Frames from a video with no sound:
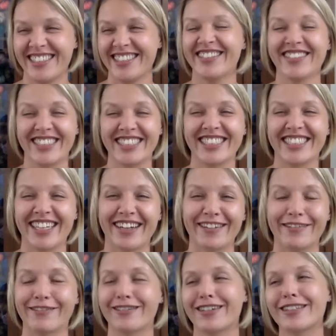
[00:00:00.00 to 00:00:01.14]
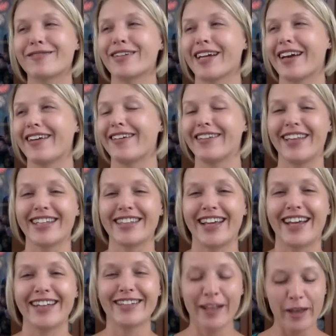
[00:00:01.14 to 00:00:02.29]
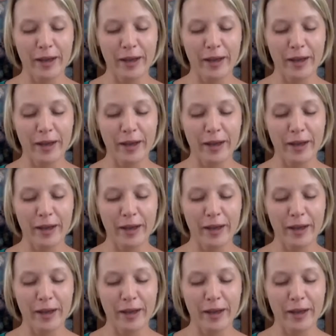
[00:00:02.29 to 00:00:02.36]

which is kind of cool because we kind of are like that.